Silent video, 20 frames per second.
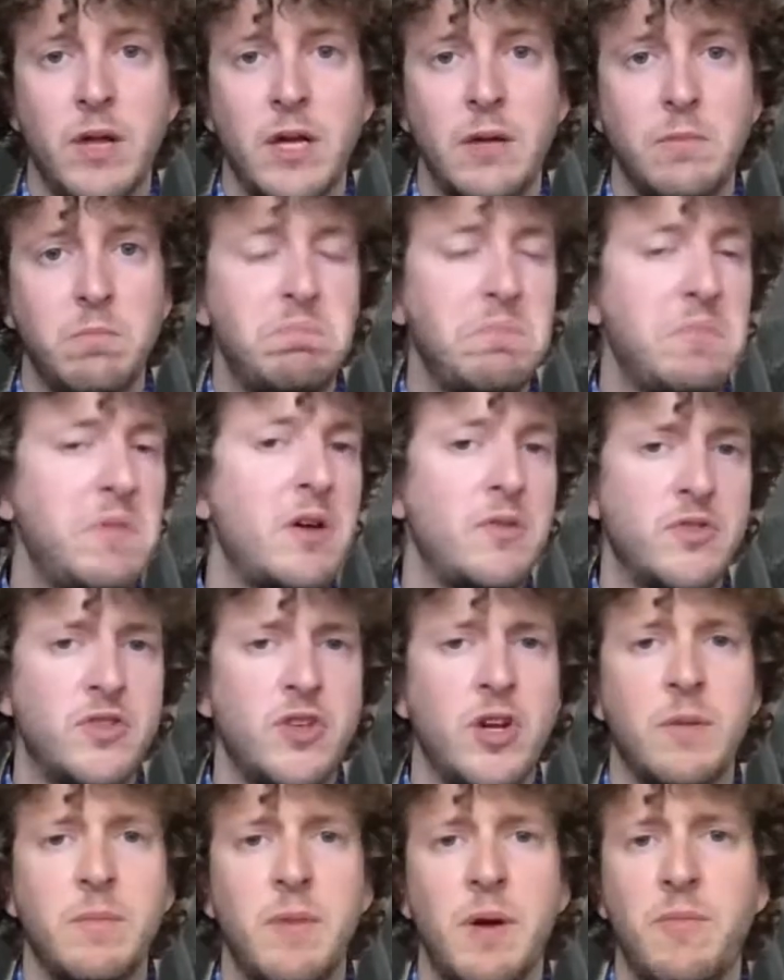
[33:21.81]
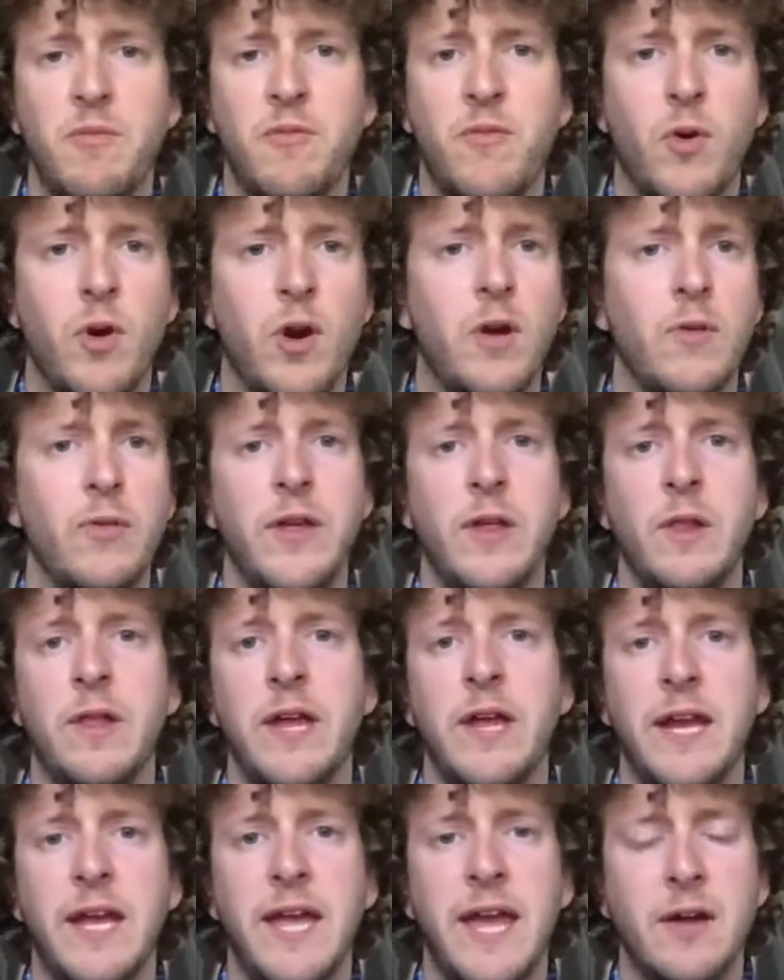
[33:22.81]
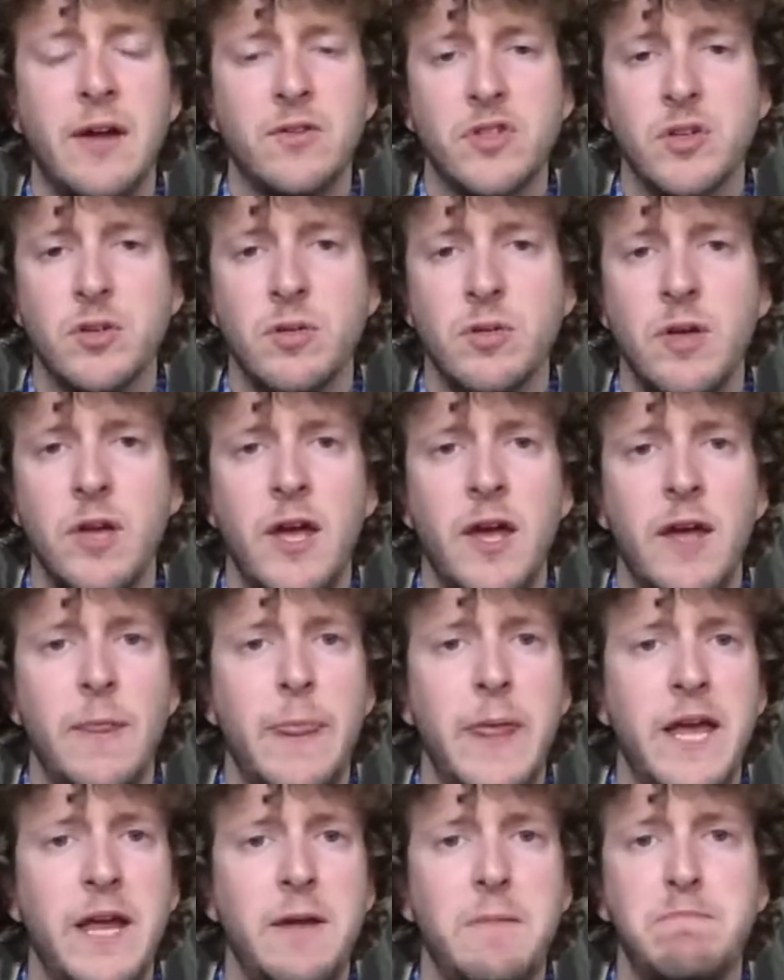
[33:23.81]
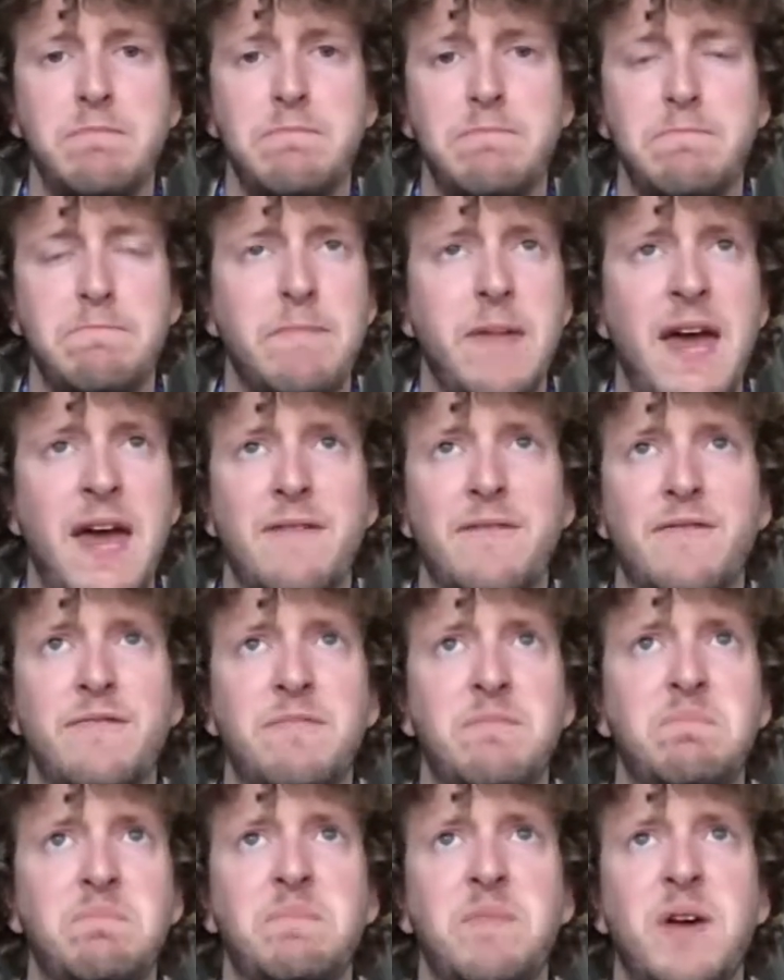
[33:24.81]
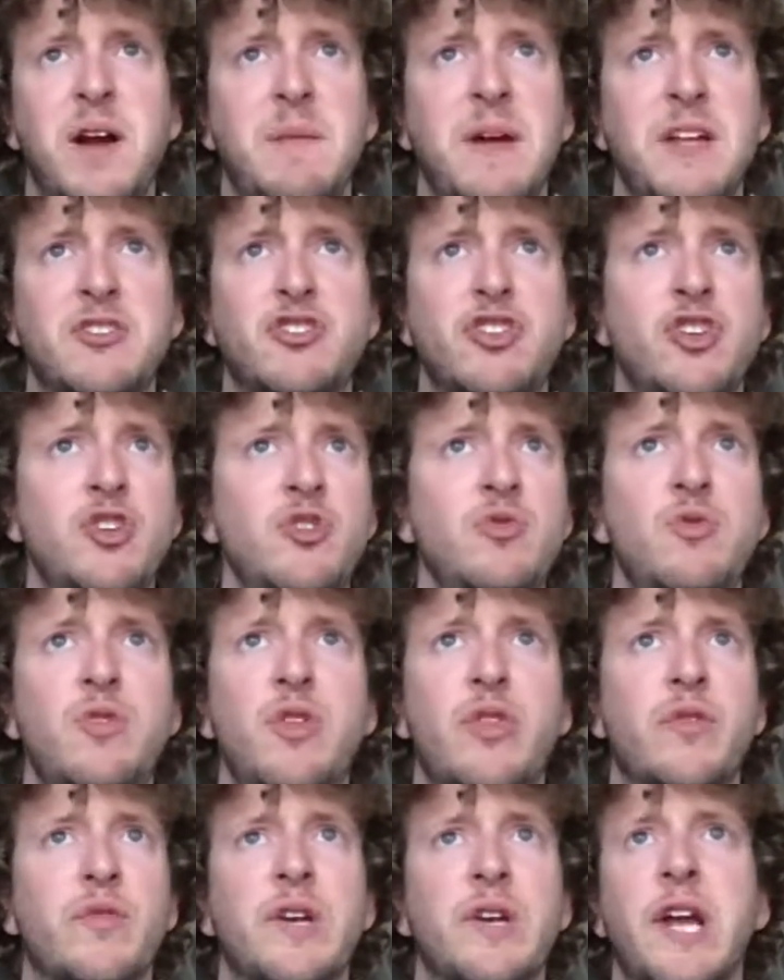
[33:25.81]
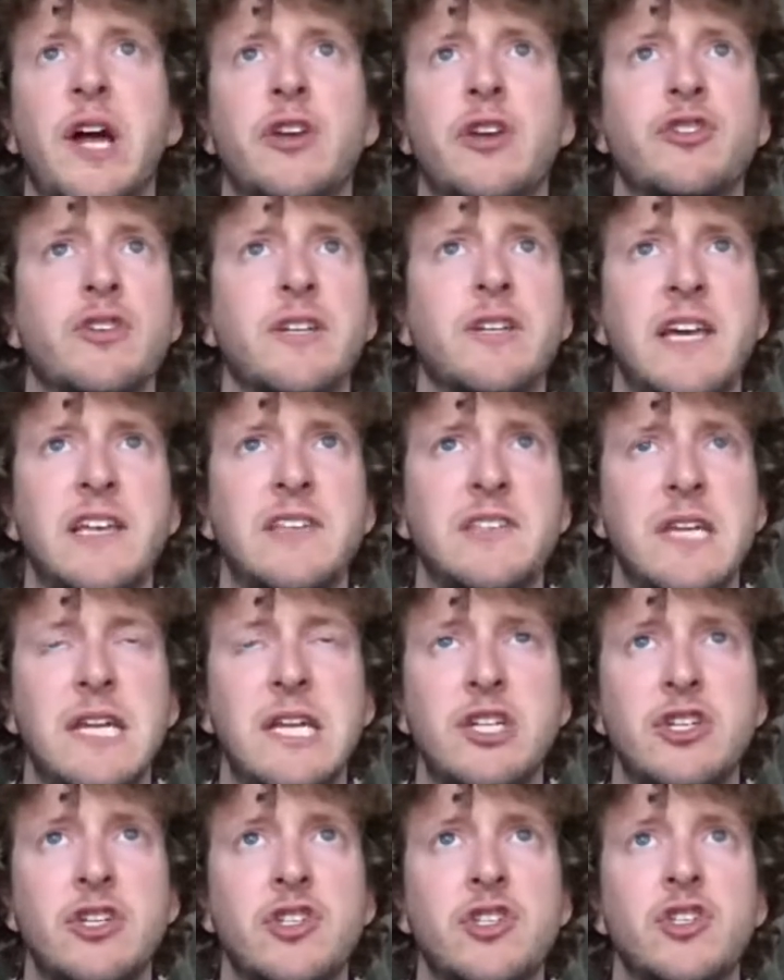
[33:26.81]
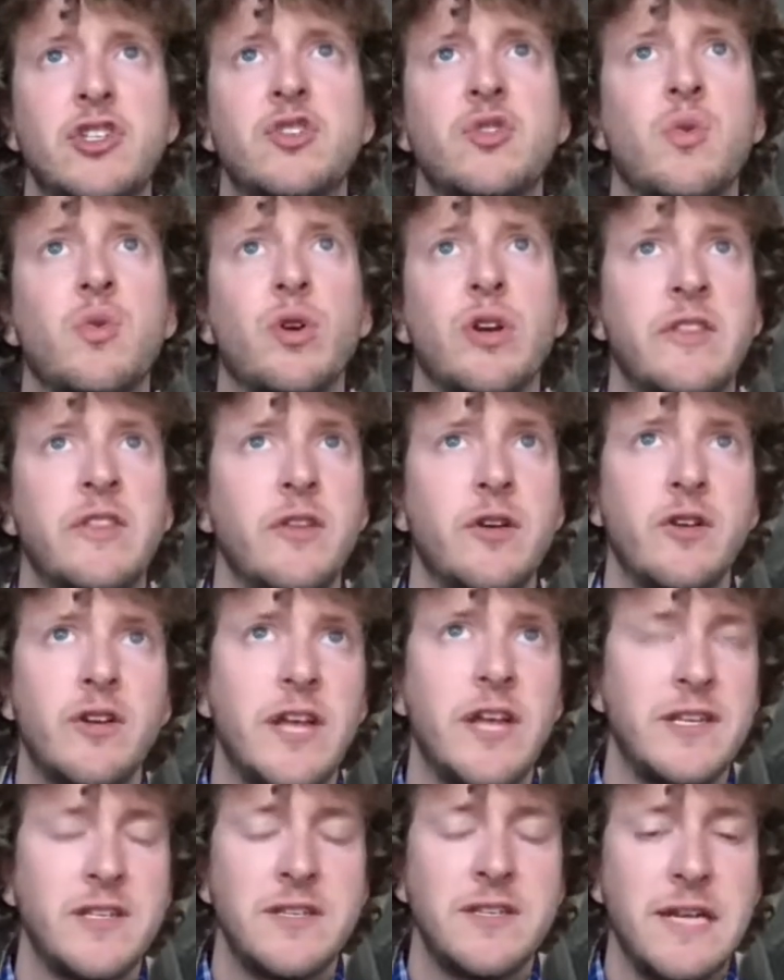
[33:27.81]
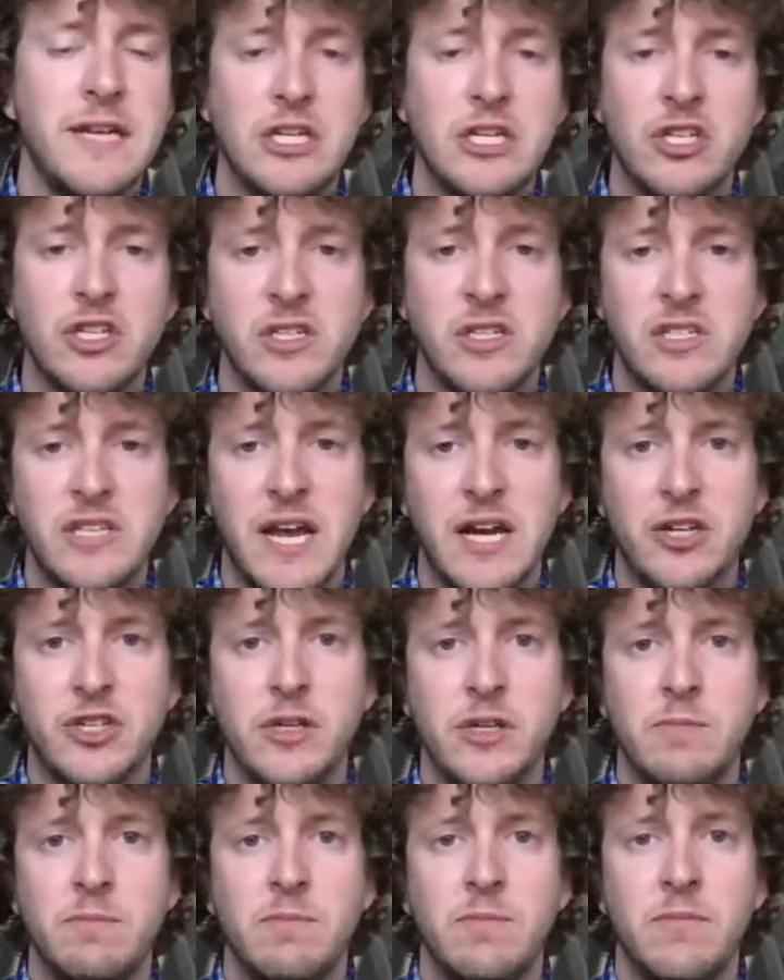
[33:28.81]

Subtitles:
Like I was talking about before, the Atlantic Council, they have probably about 200 to 300 destinations stored in their destinations section.